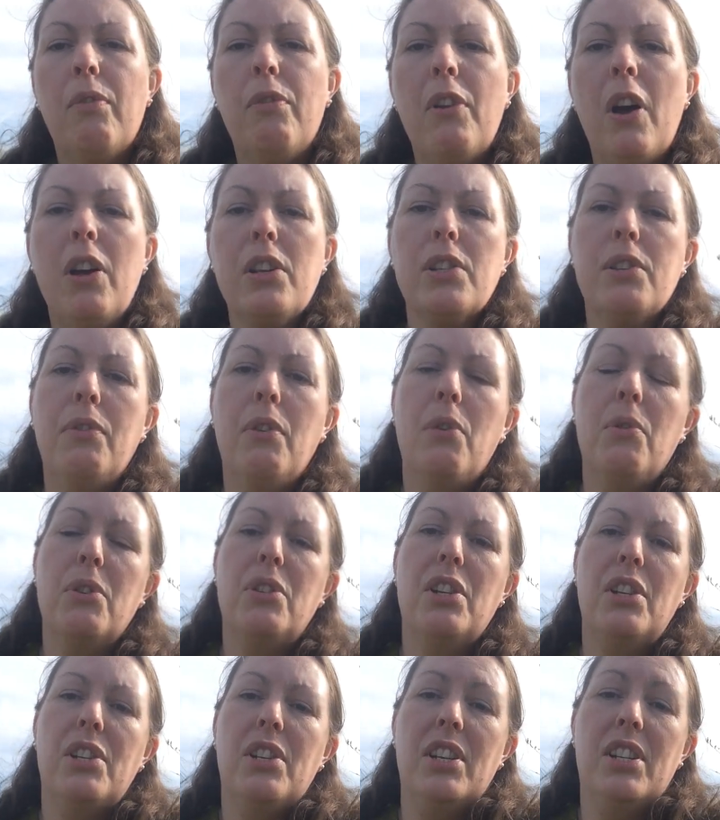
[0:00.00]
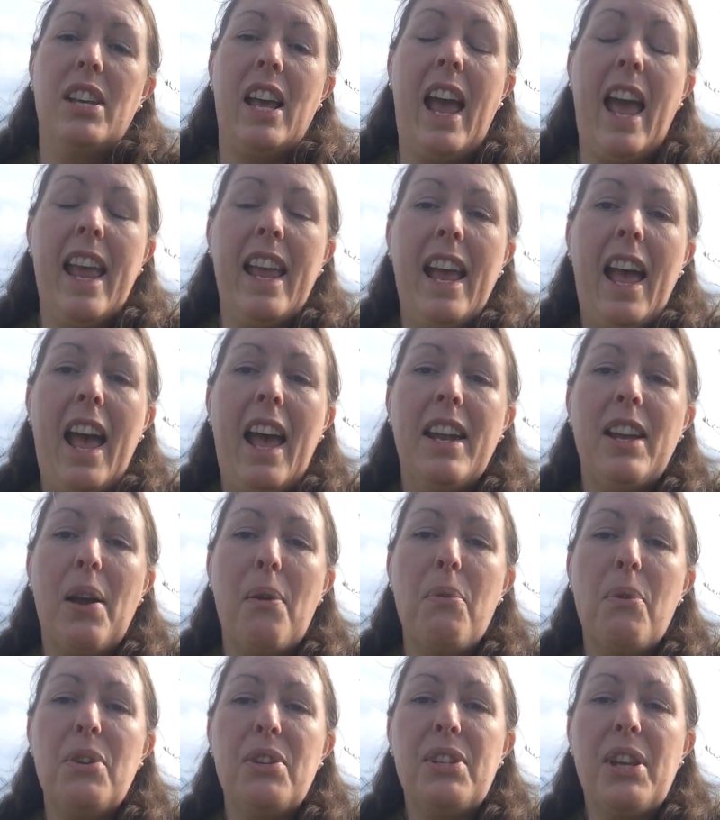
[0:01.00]
Fast forward to today, and I
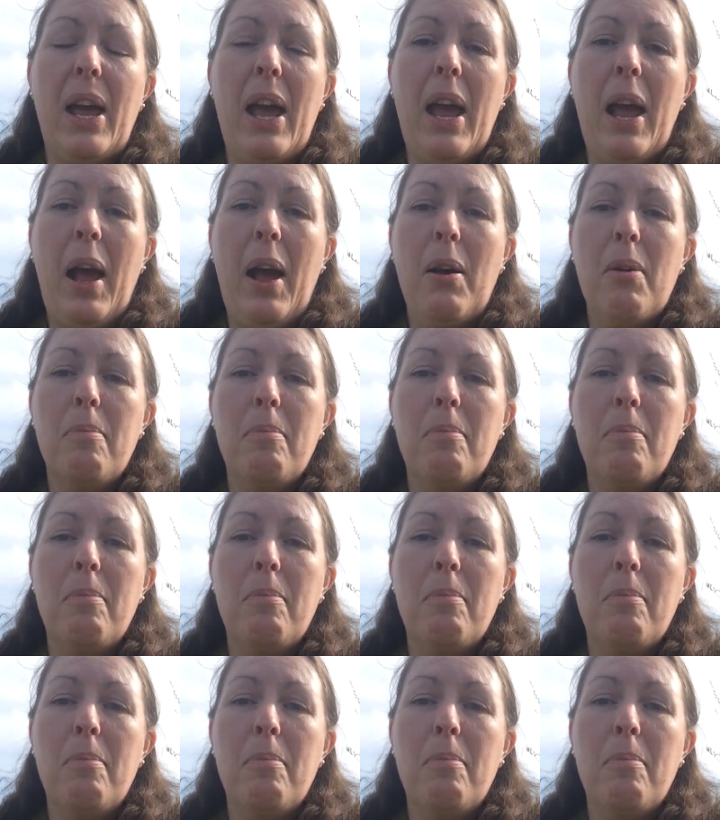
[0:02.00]
wonder how